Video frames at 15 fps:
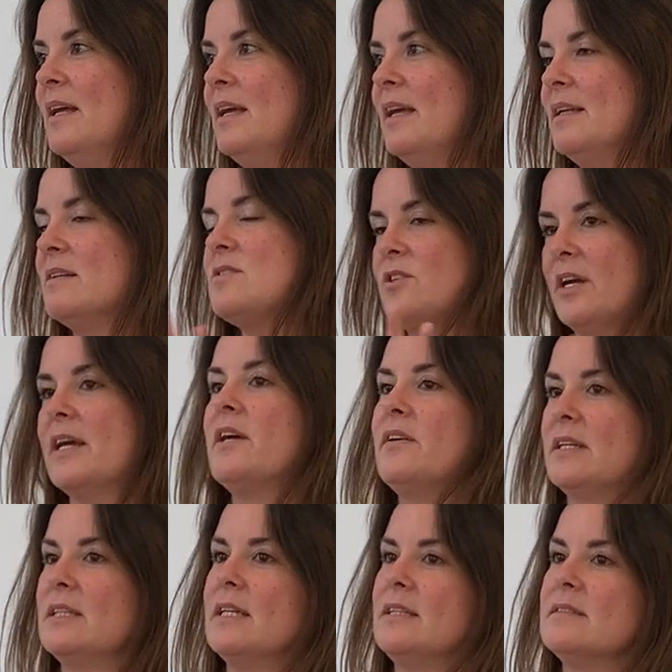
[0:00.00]
in Australia
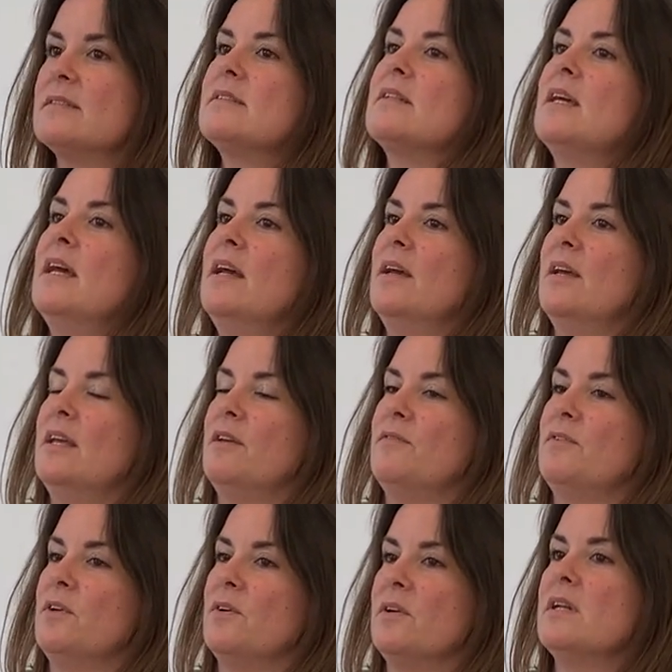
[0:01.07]
at least,
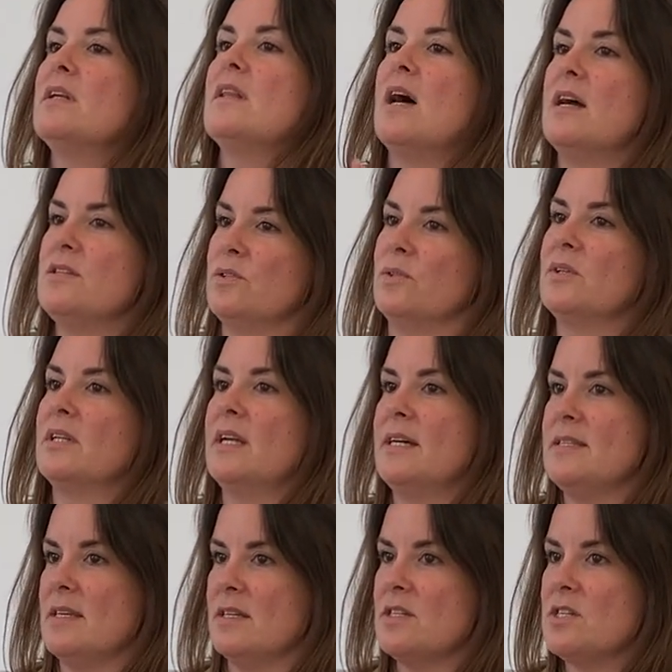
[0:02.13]
if you're in a large
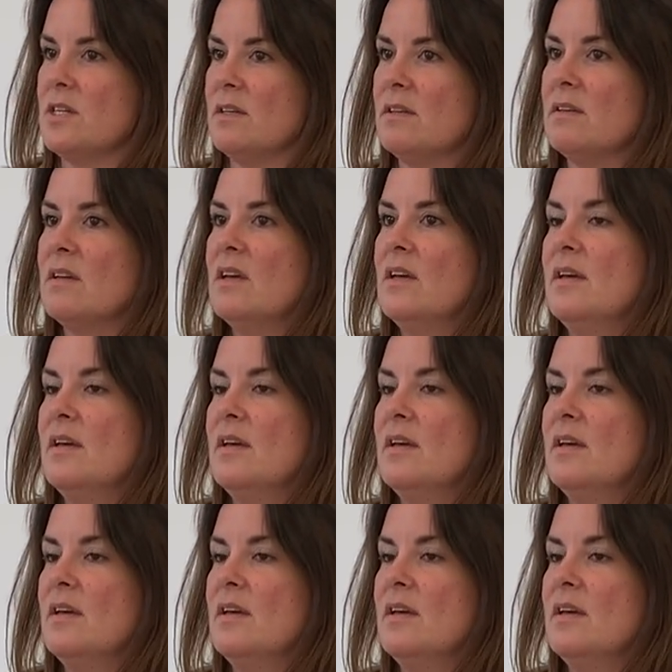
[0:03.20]
organisation